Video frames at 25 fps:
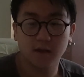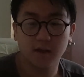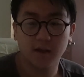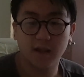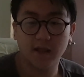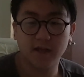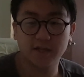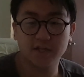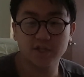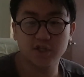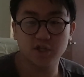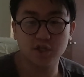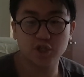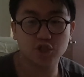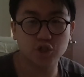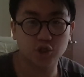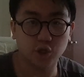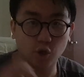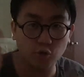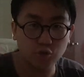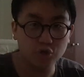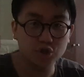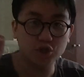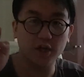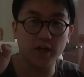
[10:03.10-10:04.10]
like she's a
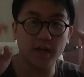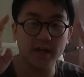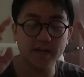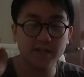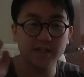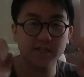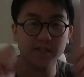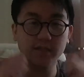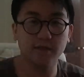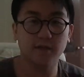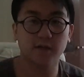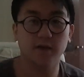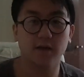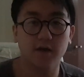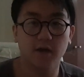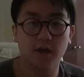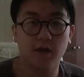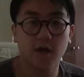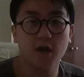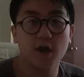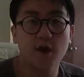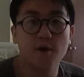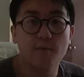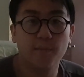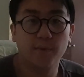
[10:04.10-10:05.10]
socialist,
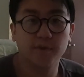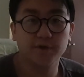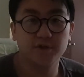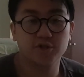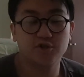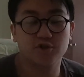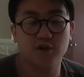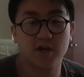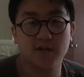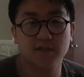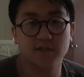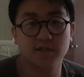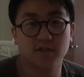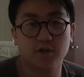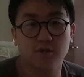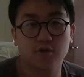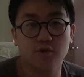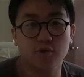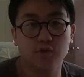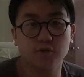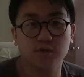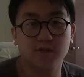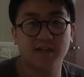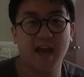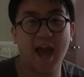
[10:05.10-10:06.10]
but she tries to
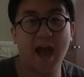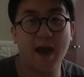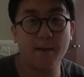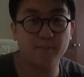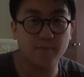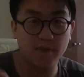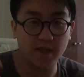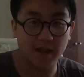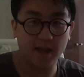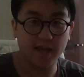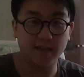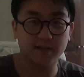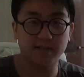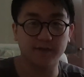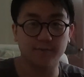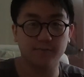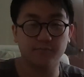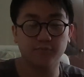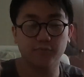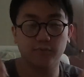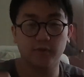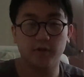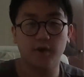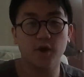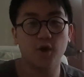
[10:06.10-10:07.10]
use
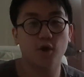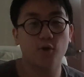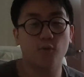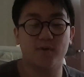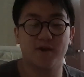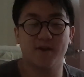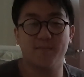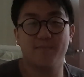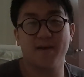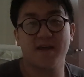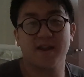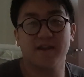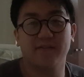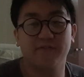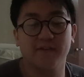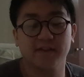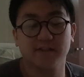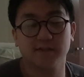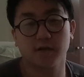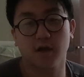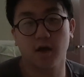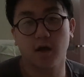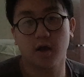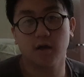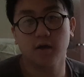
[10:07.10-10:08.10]
capitalism when it
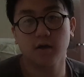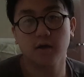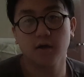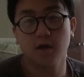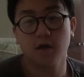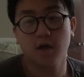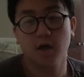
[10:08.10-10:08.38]
benefits her,